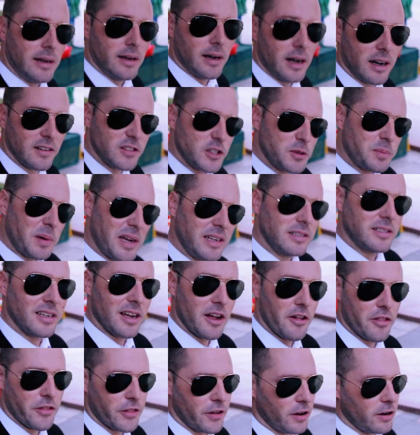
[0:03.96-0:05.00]
I've spent
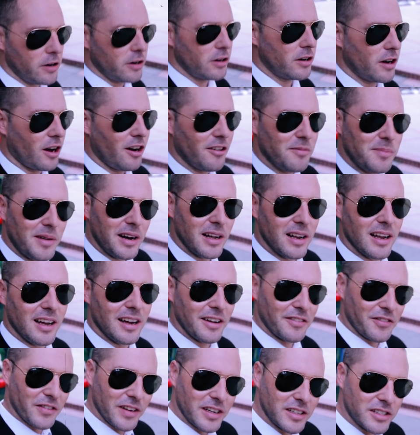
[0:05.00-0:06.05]
a third of my
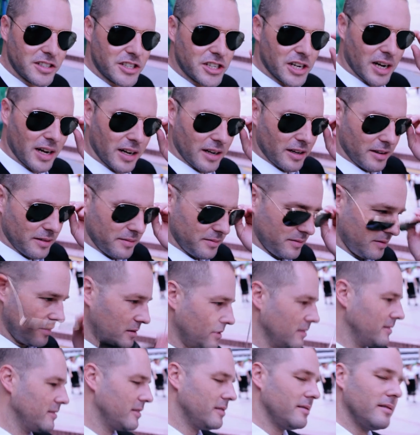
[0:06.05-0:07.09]
life in China.
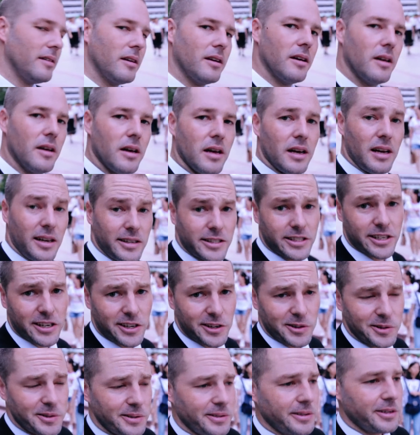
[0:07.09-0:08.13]

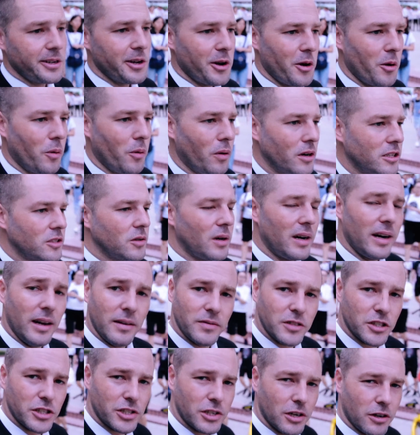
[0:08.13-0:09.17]
So, what do I have
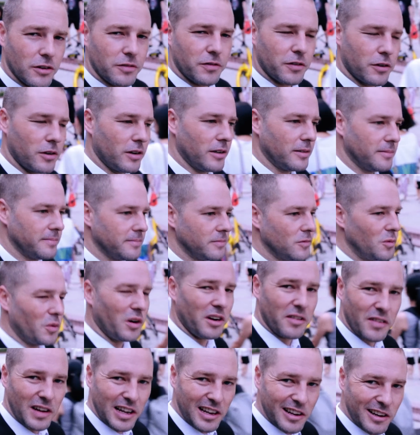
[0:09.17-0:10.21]
to show for it? What
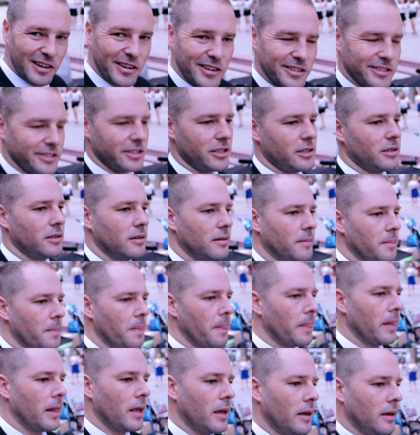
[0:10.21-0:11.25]
have I learned?
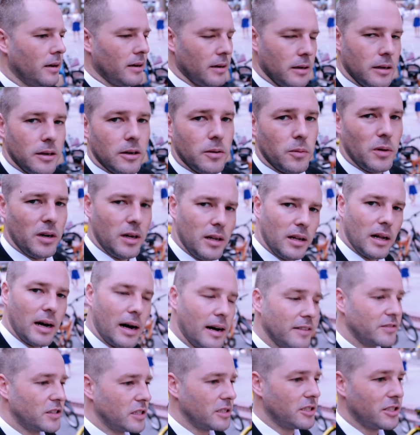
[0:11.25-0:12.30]
Well,
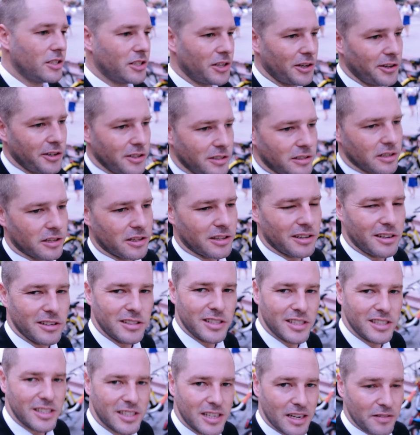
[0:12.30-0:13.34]
I've just turned
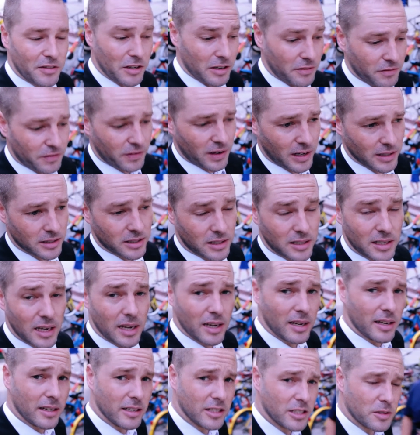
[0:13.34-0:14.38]
37. In fact,
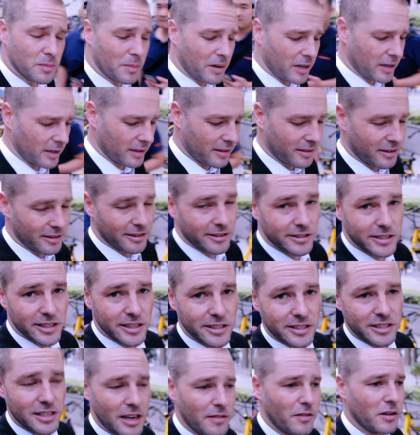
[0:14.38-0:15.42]
today is my
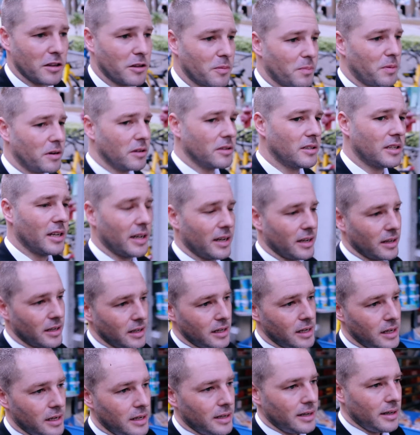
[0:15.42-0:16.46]
37th birthday.
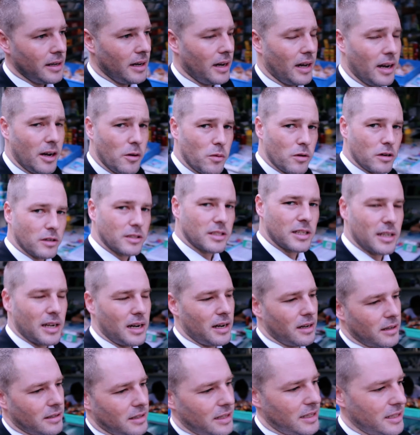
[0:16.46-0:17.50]
And I worked it
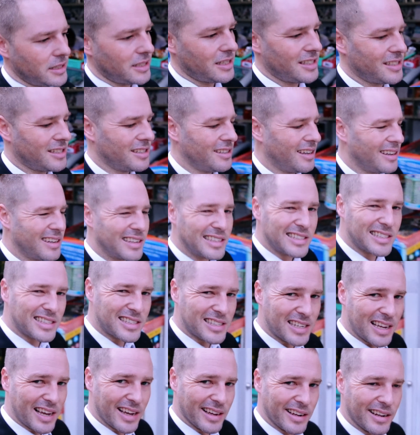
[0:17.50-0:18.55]
out, and yes, it's not
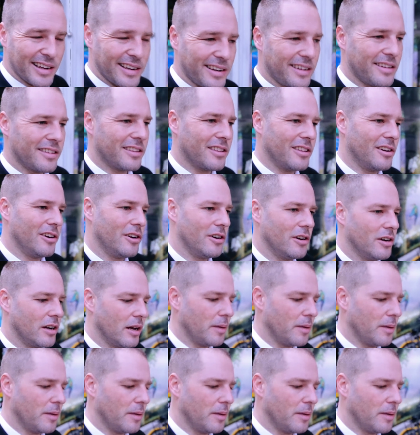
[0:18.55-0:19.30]
exactly a third.